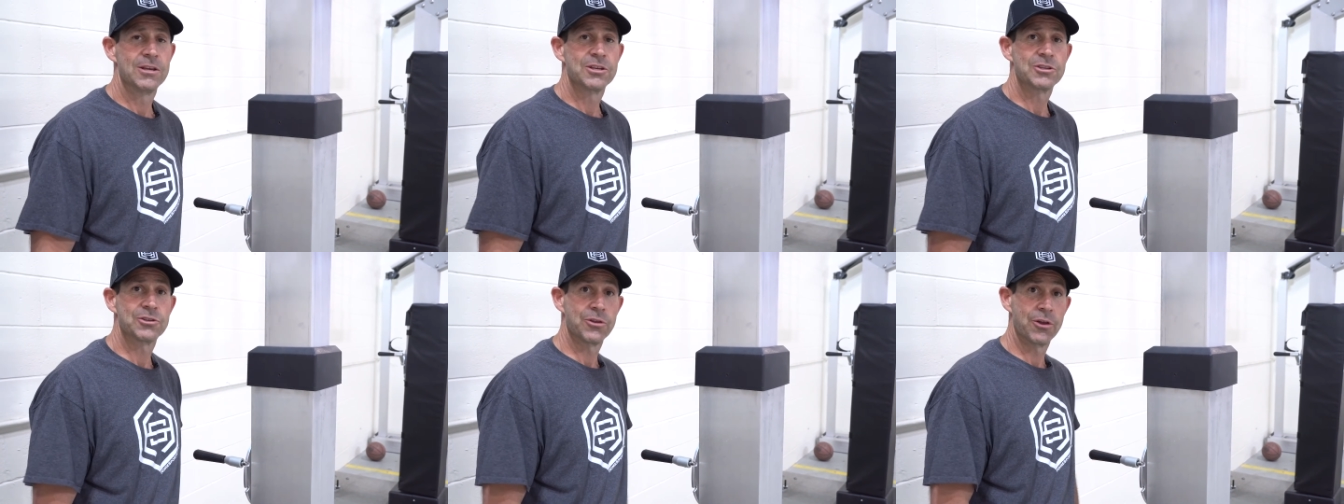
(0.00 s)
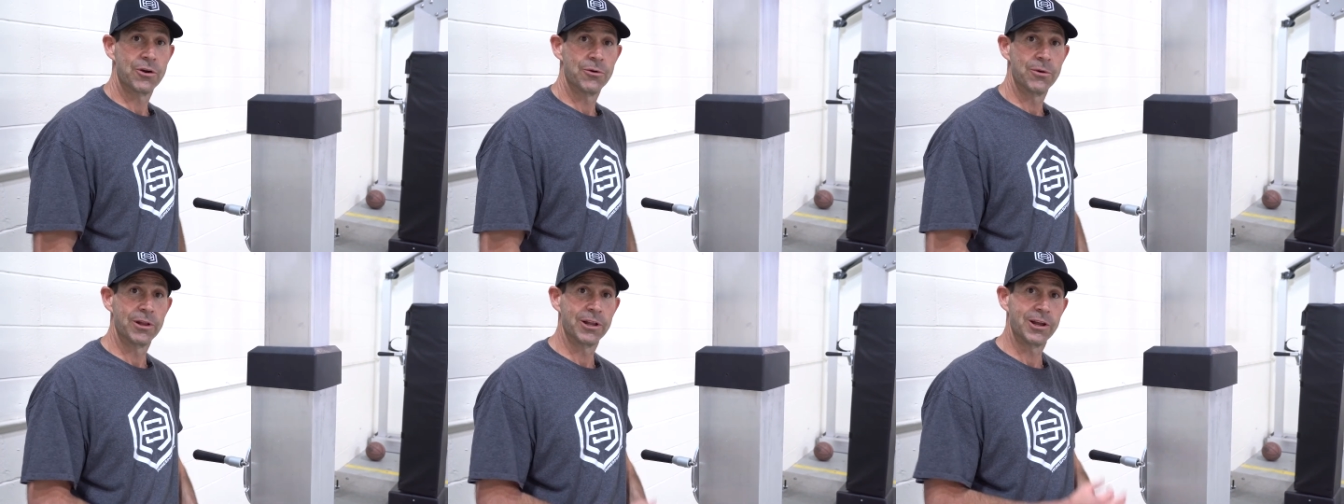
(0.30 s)
So
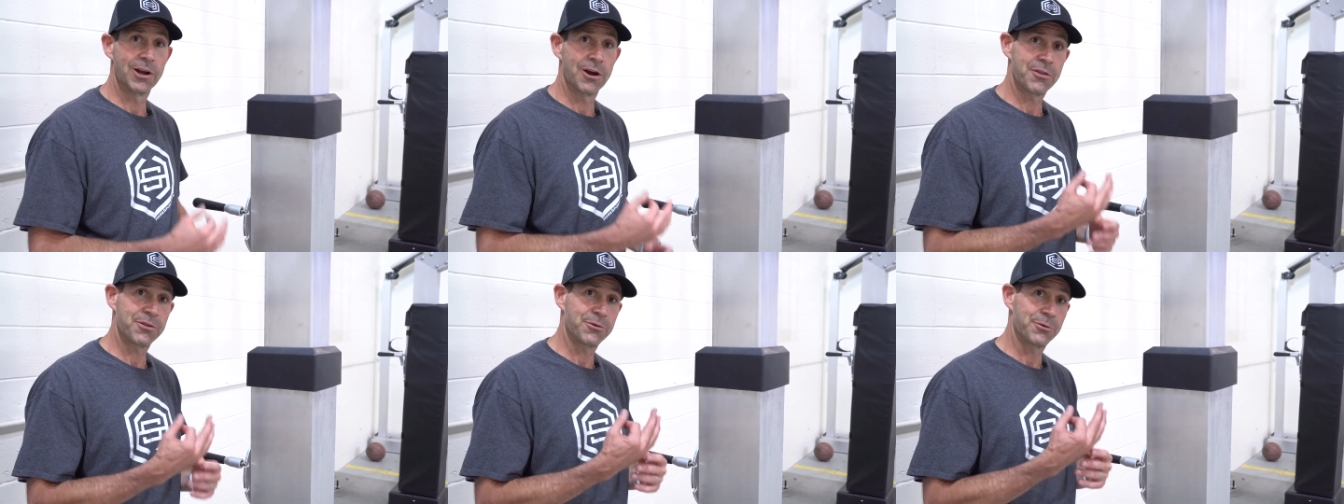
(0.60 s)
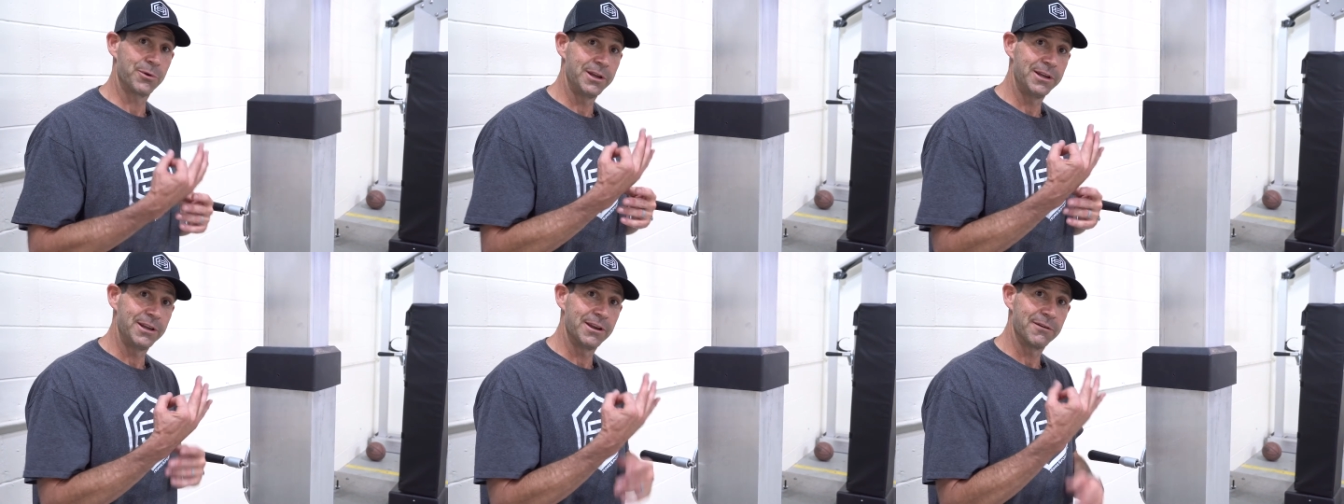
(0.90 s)
there really are
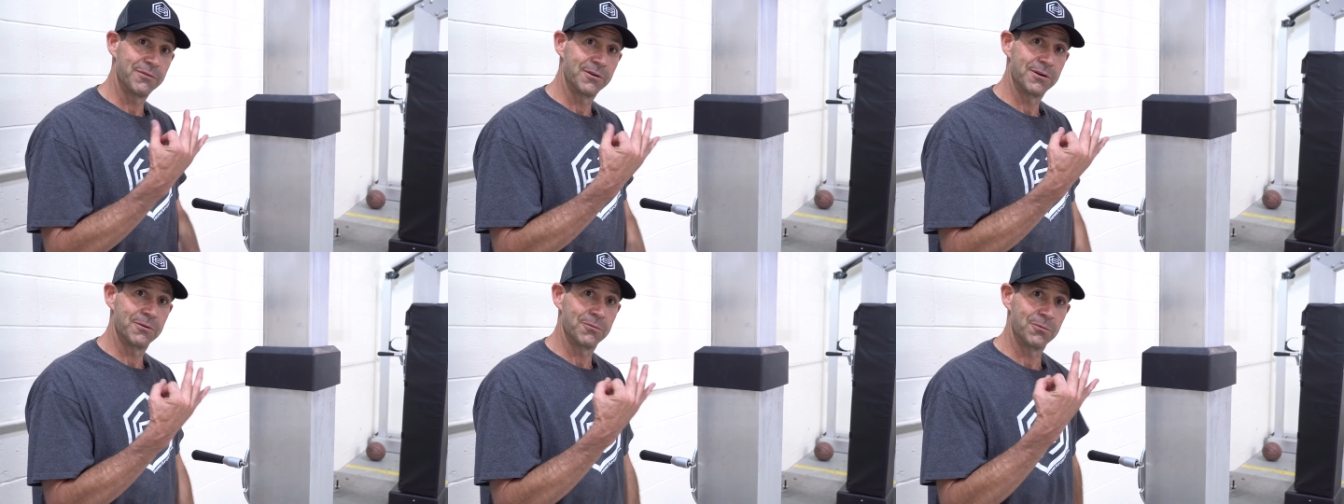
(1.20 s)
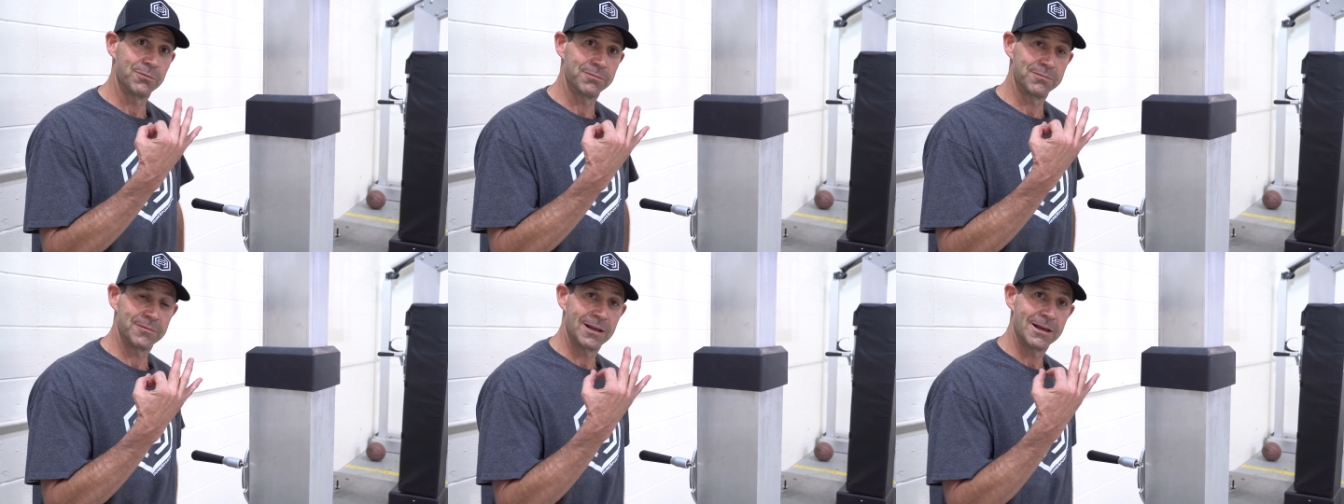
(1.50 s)
three different
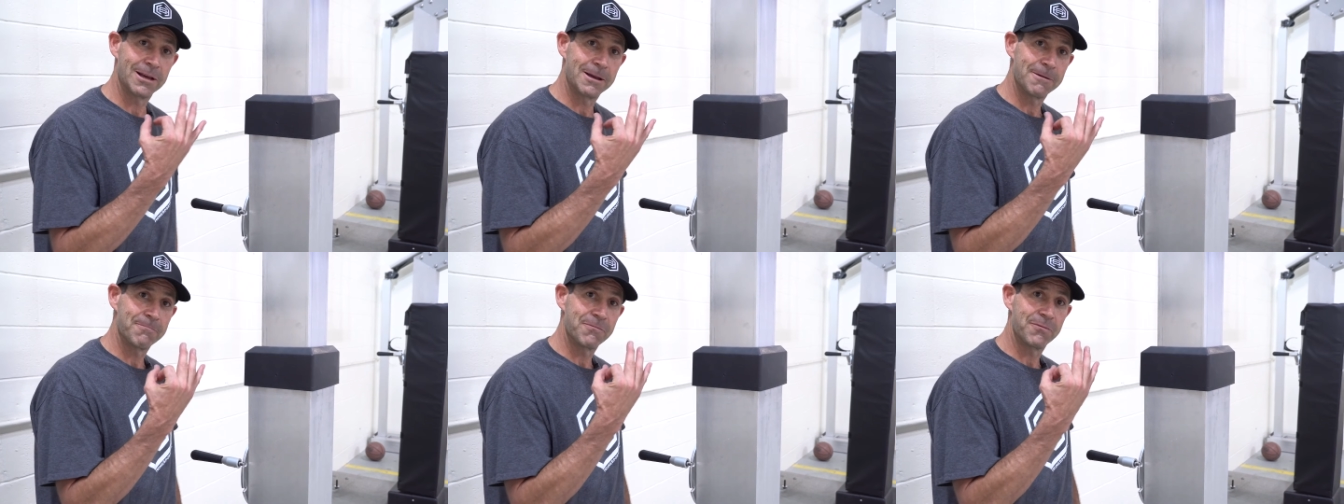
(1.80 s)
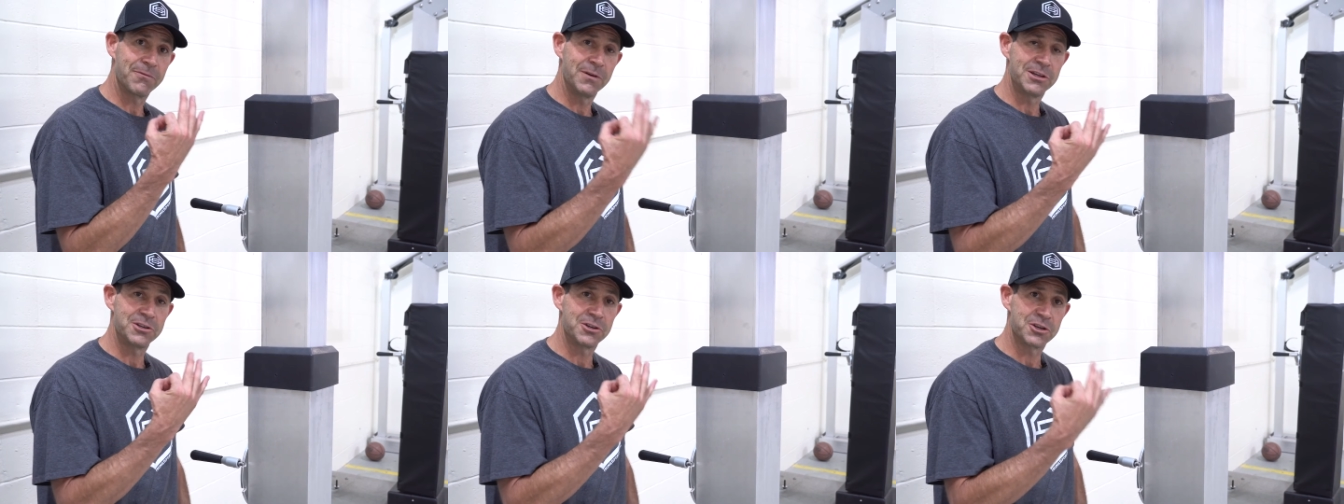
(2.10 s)
um,
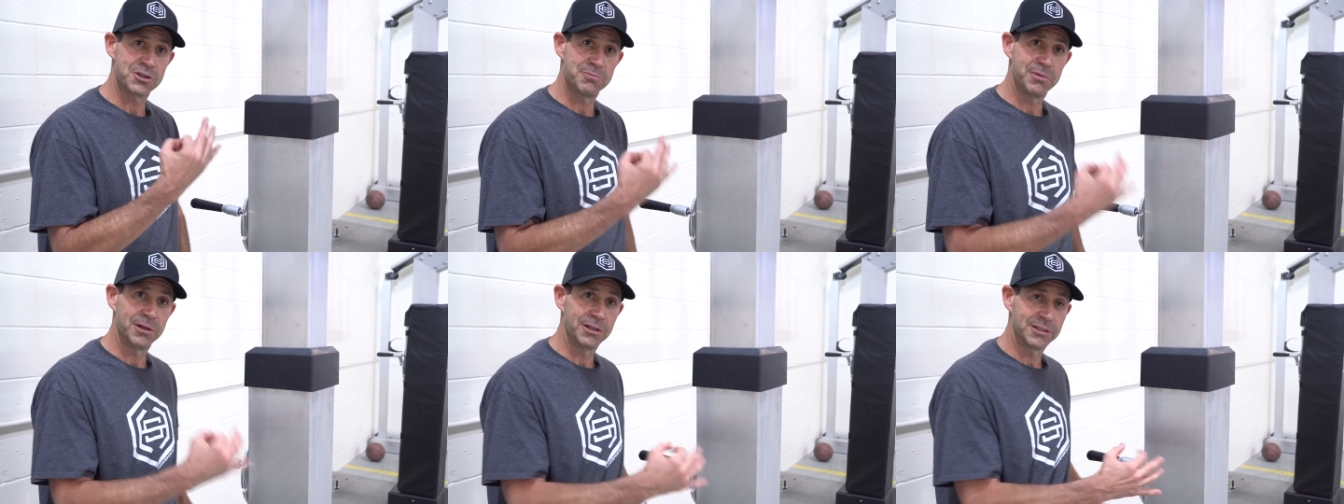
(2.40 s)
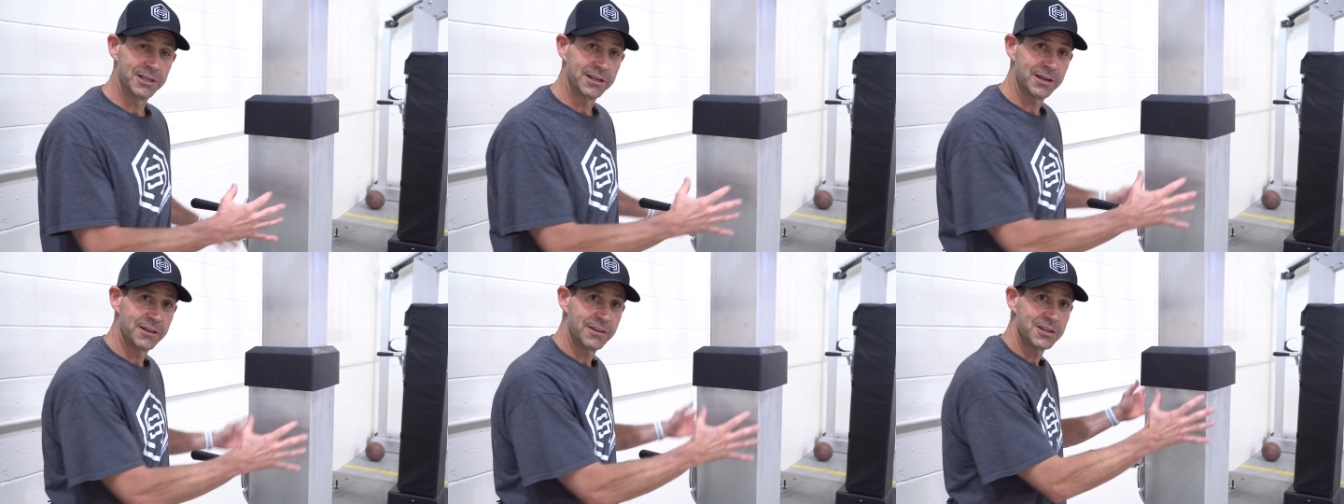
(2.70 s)
features
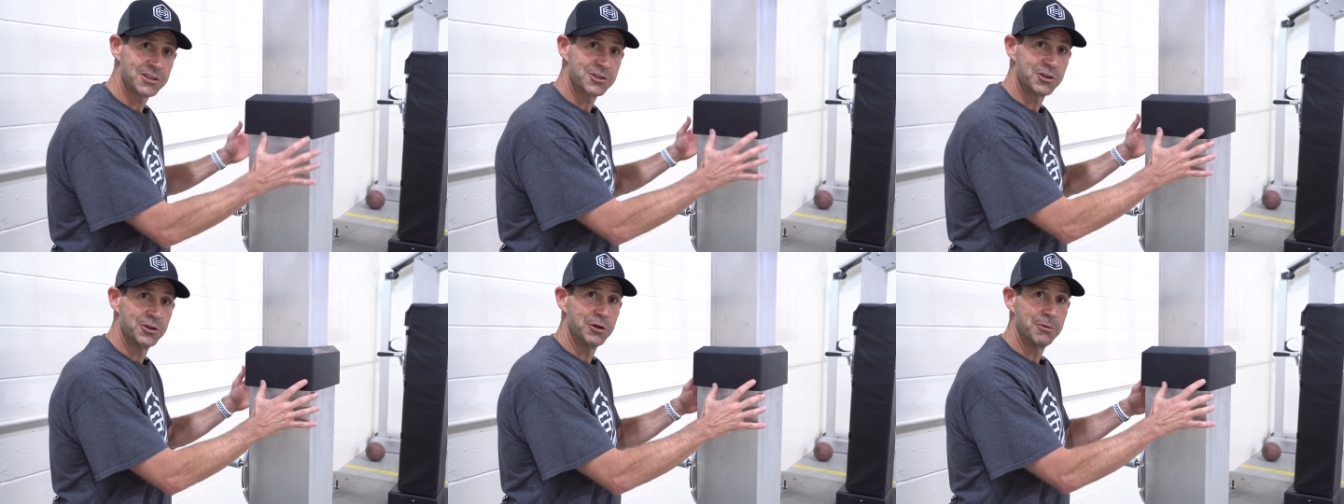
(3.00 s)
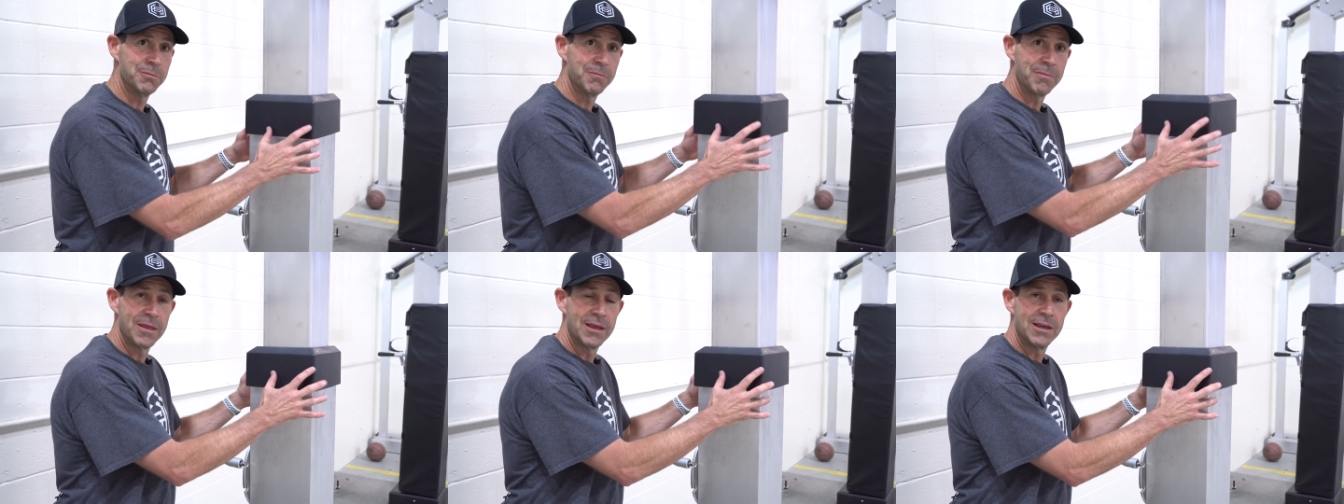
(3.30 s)
built into this
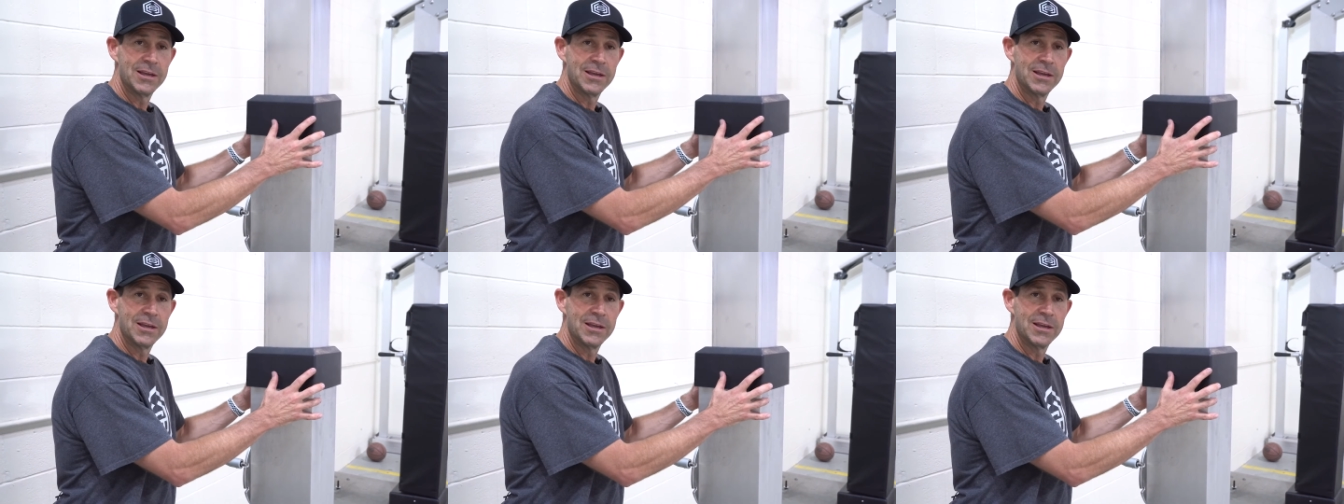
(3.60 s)
hoop